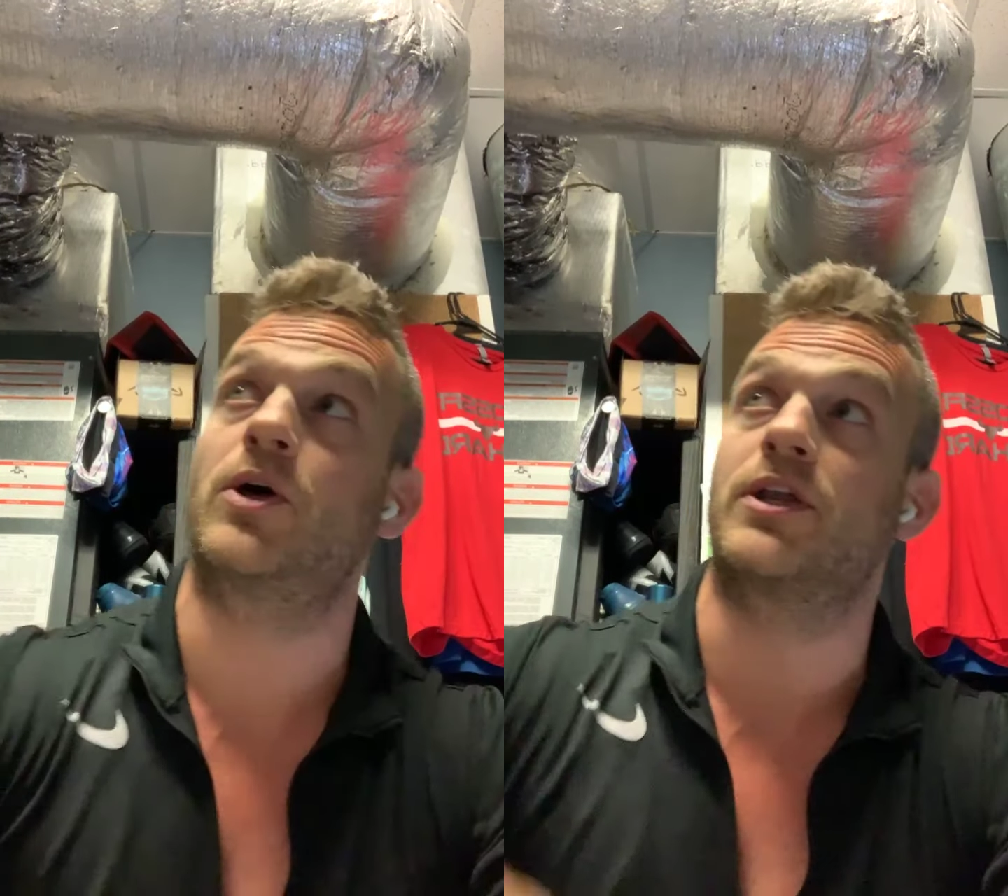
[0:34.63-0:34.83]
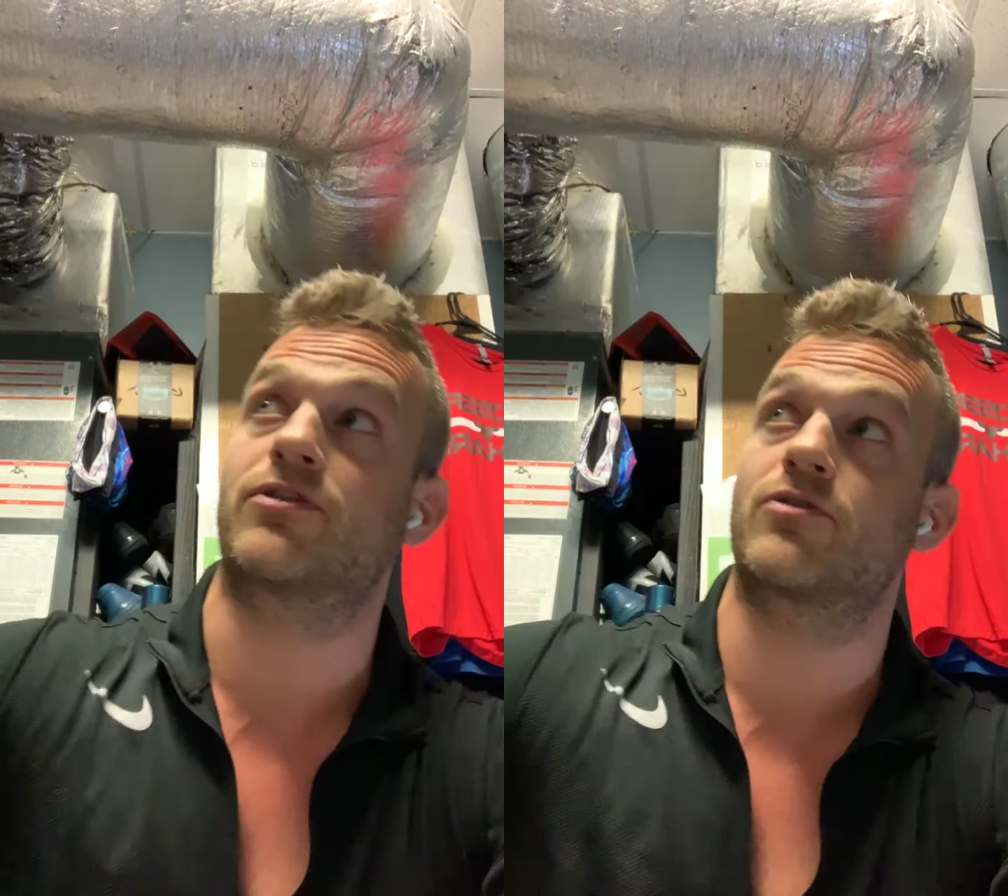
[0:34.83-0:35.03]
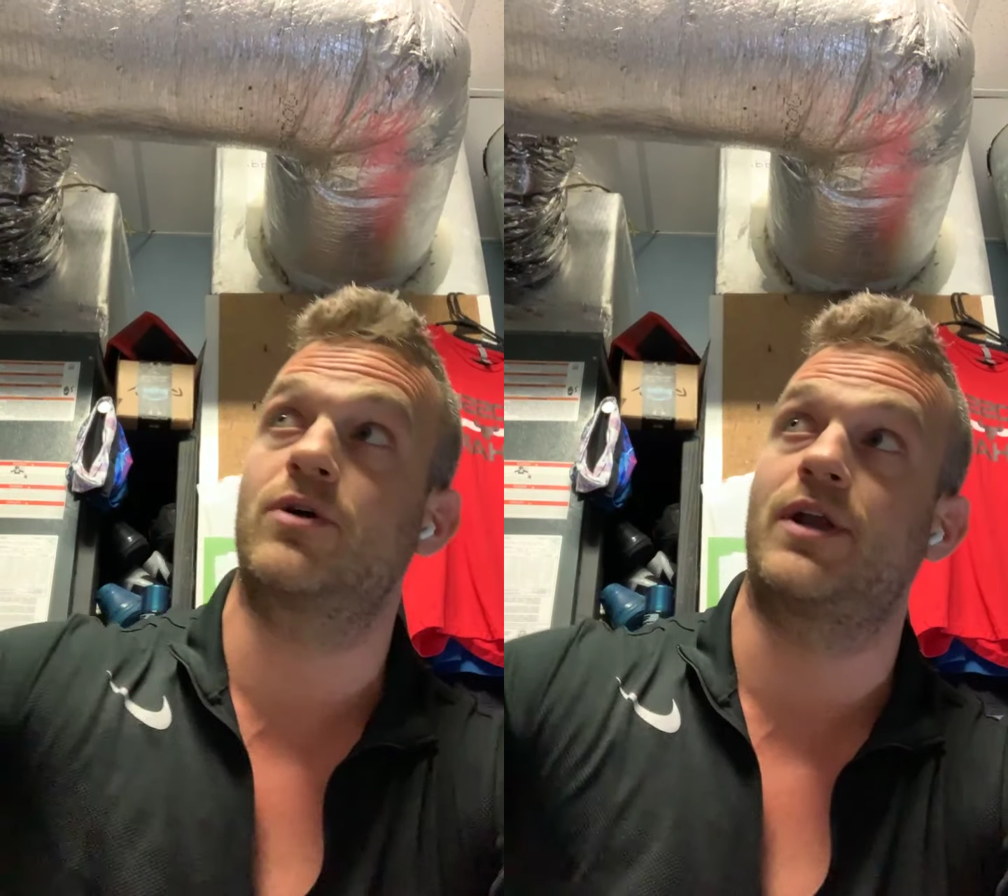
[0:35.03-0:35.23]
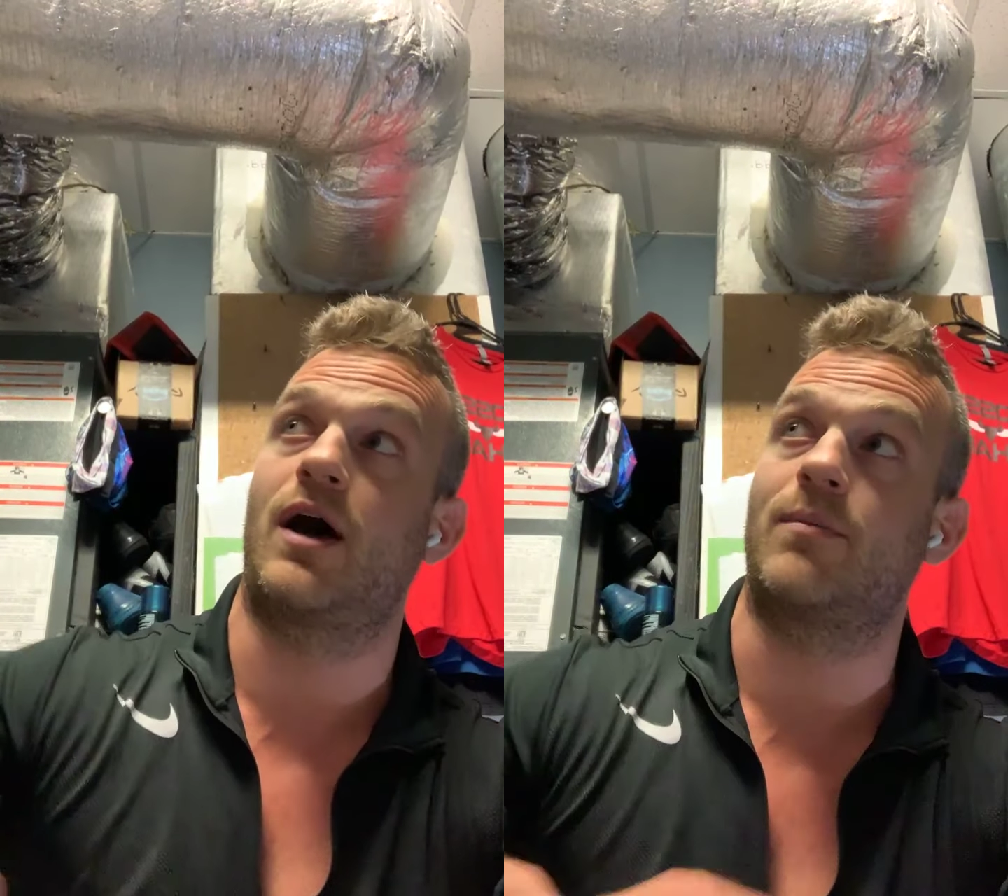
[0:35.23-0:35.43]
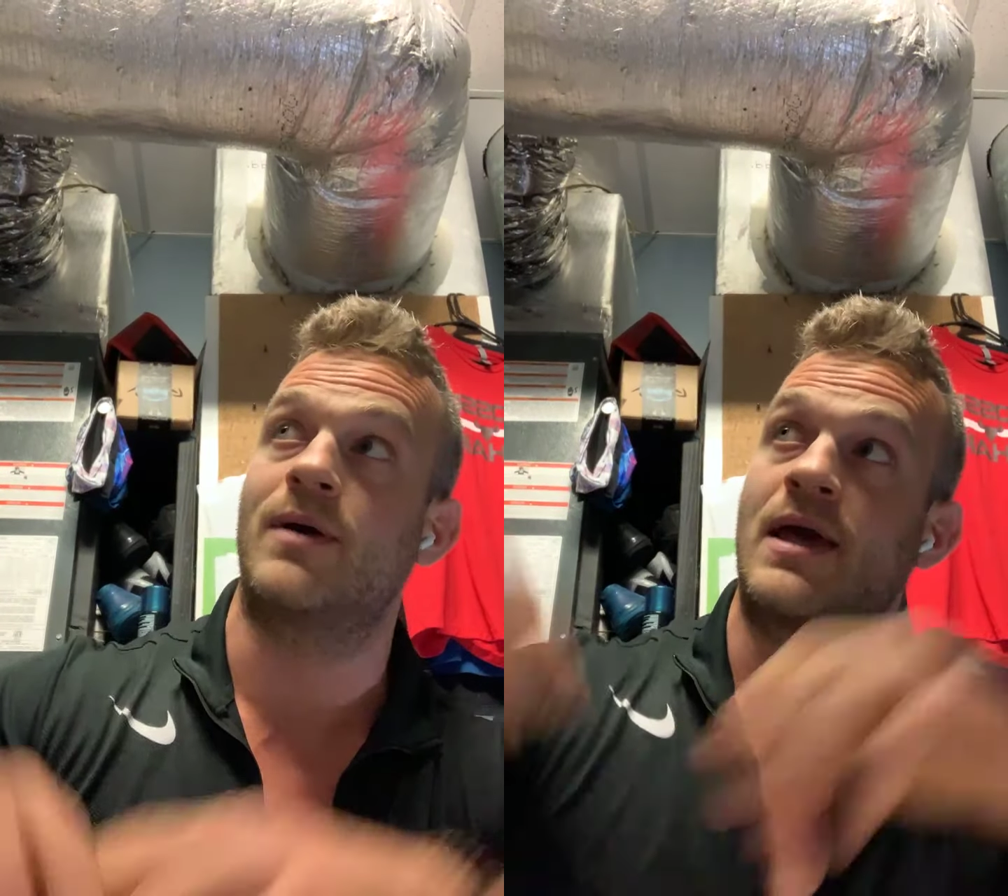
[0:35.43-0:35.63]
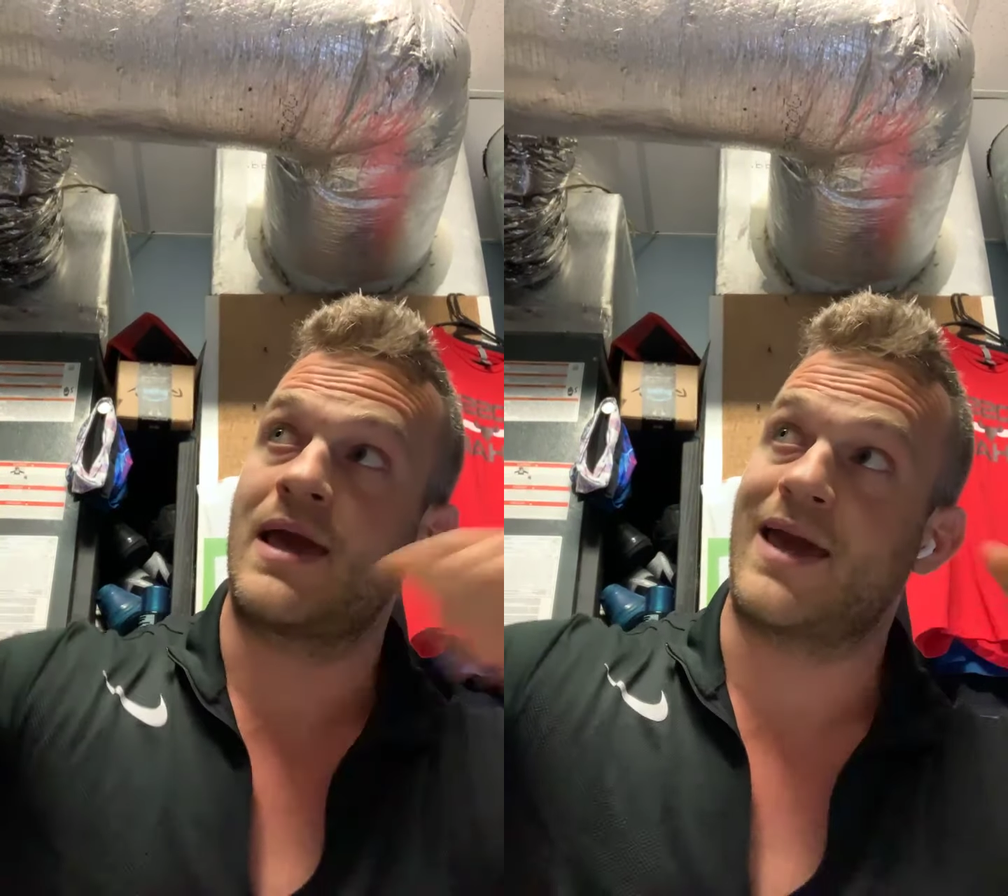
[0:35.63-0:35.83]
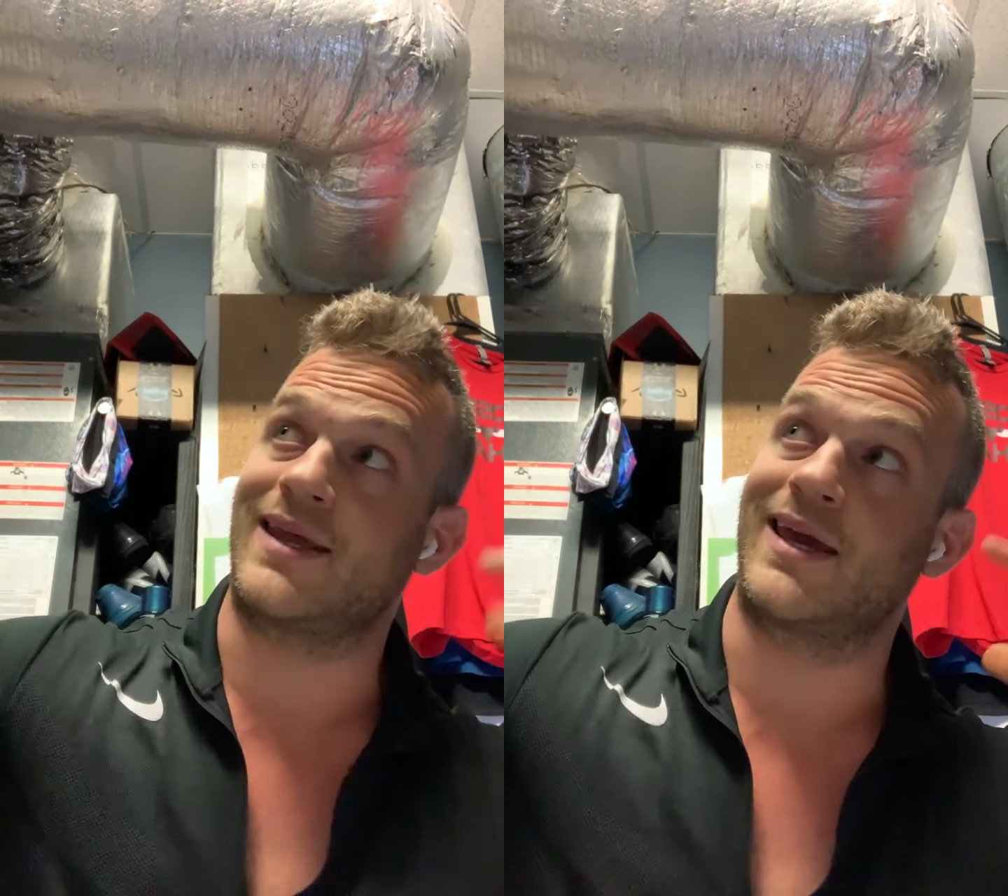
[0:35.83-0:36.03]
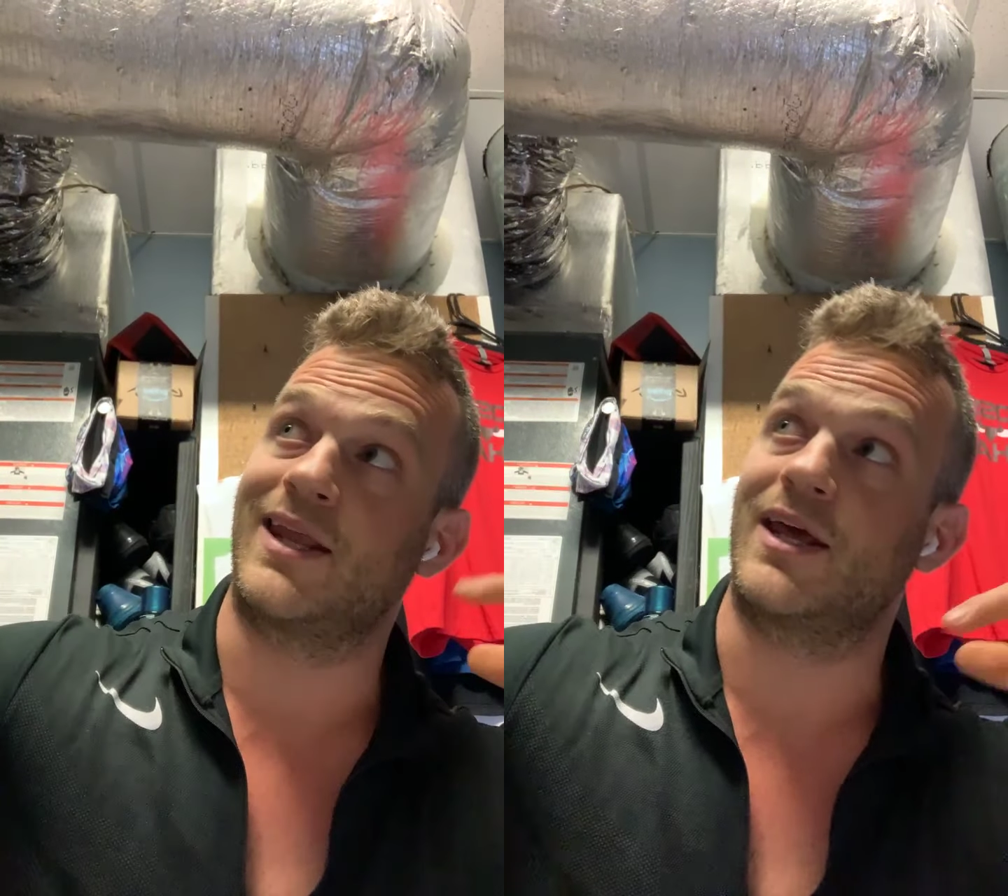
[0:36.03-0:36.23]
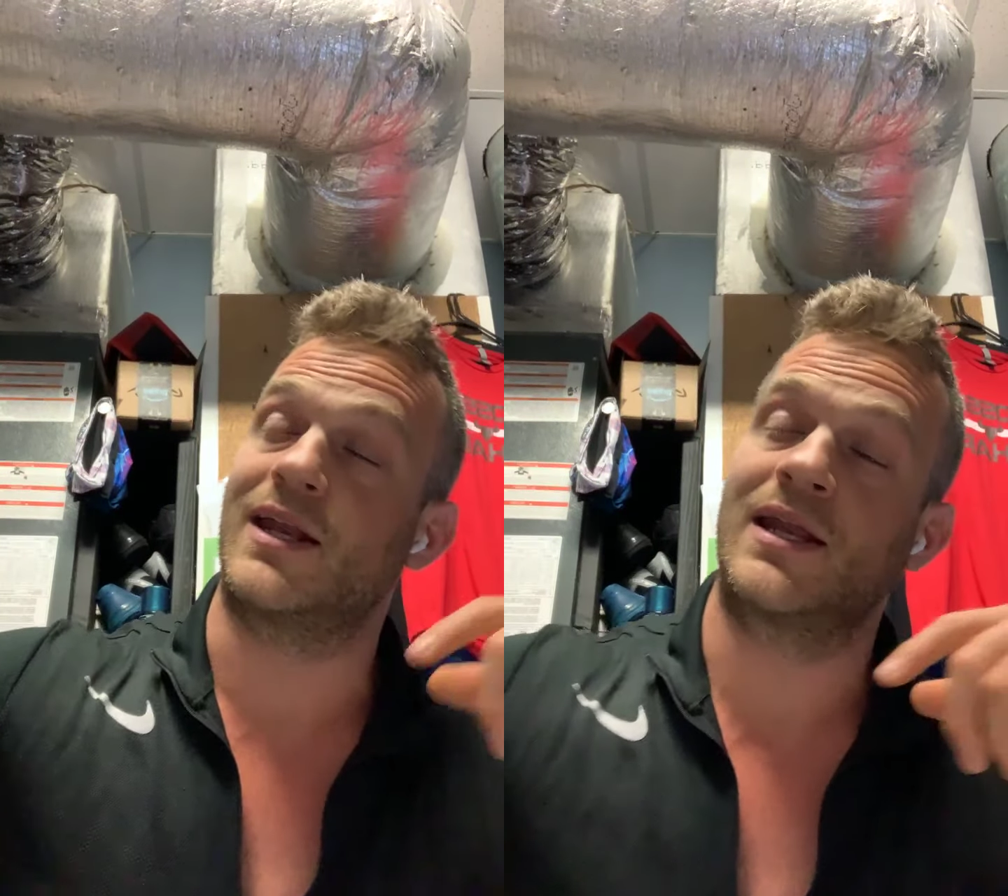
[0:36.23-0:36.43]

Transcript: and he threw it up, and he hit it.